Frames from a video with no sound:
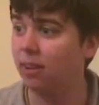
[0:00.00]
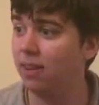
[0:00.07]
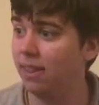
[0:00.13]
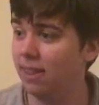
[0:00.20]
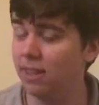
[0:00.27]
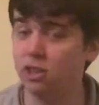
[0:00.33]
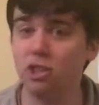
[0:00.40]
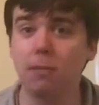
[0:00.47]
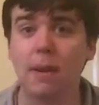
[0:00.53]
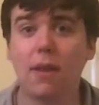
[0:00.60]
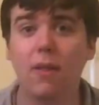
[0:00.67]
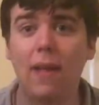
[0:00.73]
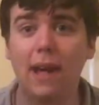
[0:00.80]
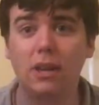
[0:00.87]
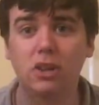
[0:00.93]
little addition to my
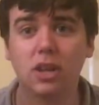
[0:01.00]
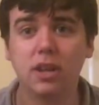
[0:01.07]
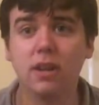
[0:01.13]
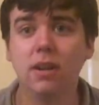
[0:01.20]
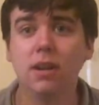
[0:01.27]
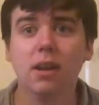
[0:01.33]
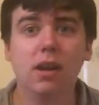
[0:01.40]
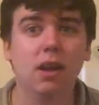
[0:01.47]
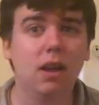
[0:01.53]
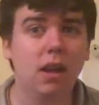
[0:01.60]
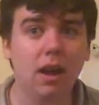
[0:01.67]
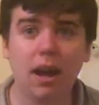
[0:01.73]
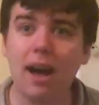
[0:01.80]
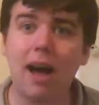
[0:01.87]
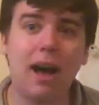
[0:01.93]
collection.
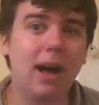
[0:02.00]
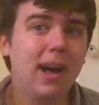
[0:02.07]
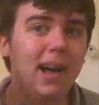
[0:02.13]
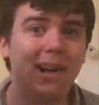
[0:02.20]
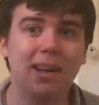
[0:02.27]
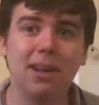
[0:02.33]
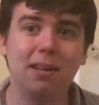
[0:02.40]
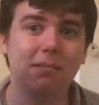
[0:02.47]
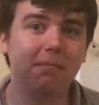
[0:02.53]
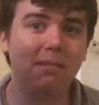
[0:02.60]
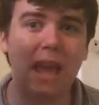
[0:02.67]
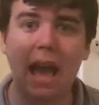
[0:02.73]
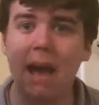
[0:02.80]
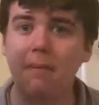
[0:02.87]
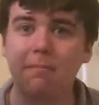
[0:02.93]
I
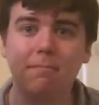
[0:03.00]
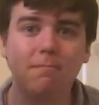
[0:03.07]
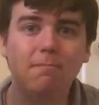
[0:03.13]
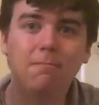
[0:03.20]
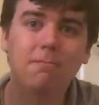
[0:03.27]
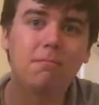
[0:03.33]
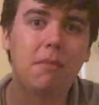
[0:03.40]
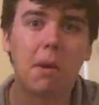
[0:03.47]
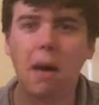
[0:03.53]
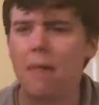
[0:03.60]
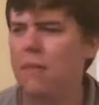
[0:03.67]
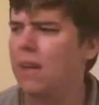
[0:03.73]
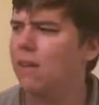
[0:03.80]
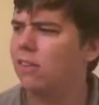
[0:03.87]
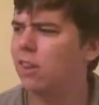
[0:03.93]

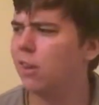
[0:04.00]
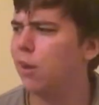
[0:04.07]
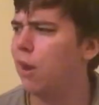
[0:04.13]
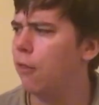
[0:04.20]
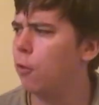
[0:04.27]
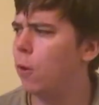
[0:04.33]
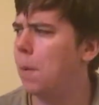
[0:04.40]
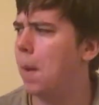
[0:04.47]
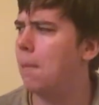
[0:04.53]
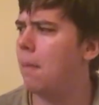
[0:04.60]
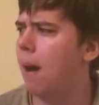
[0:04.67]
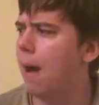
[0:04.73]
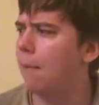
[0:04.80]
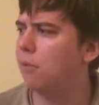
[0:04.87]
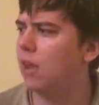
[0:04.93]
think this is another one my
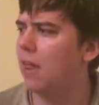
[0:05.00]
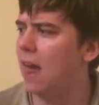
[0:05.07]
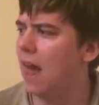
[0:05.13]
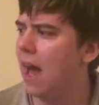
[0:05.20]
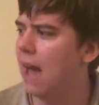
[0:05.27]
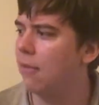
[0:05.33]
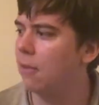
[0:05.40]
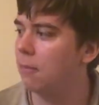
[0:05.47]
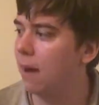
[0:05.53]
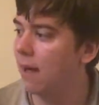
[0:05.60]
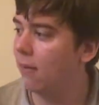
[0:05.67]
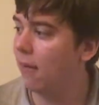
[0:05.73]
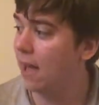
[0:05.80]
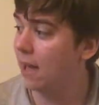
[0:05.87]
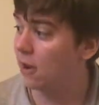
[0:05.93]
mom said I either
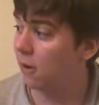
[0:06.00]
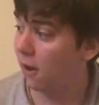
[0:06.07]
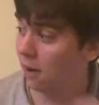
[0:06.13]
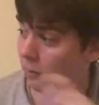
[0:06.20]
might like or